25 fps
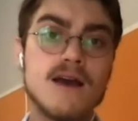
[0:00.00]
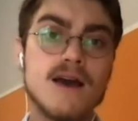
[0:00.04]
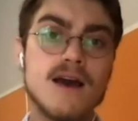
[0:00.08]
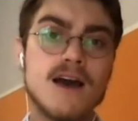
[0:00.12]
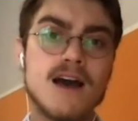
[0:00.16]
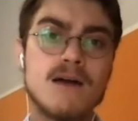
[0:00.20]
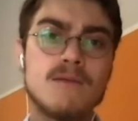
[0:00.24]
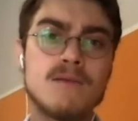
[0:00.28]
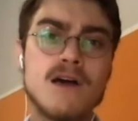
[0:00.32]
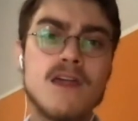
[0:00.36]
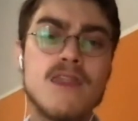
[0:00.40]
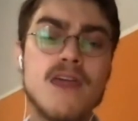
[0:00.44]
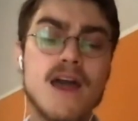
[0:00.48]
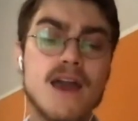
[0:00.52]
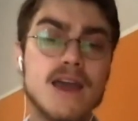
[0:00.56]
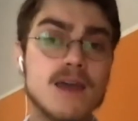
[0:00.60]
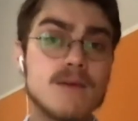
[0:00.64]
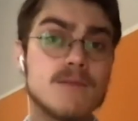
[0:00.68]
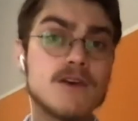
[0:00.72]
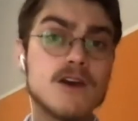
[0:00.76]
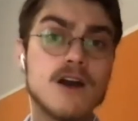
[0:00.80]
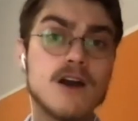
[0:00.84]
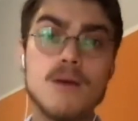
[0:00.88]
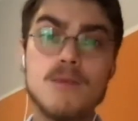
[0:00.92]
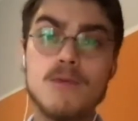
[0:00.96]
That can
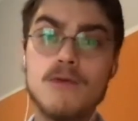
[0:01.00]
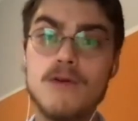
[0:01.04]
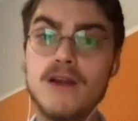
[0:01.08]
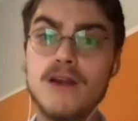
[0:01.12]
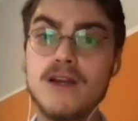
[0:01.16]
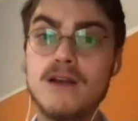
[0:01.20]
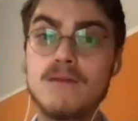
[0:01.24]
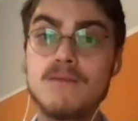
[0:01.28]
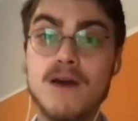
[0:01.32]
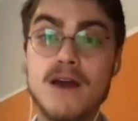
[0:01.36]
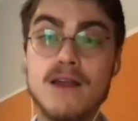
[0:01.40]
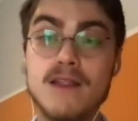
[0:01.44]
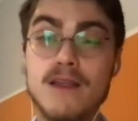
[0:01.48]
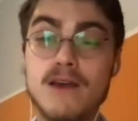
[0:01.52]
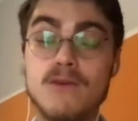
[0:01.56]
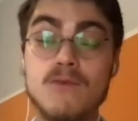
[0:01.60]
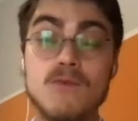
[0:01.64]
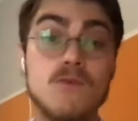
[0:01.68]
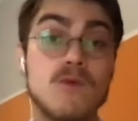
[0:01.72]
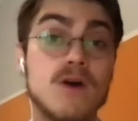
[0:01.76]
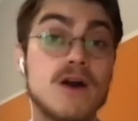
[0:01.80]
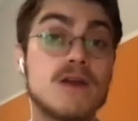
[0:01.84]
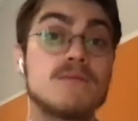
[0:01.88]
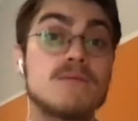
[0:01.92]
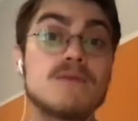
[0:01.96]
be operated by like
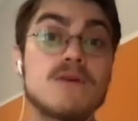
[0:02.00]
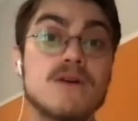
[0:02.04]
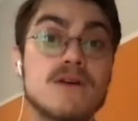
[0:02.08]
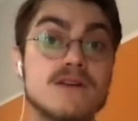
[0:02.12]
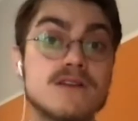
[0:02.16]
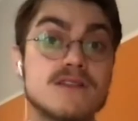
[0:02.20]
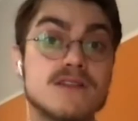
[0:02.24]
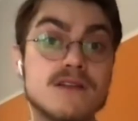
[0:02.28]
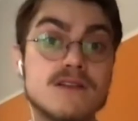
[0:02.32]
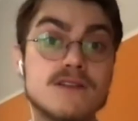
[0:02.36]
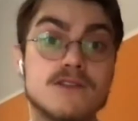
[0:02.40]
one person.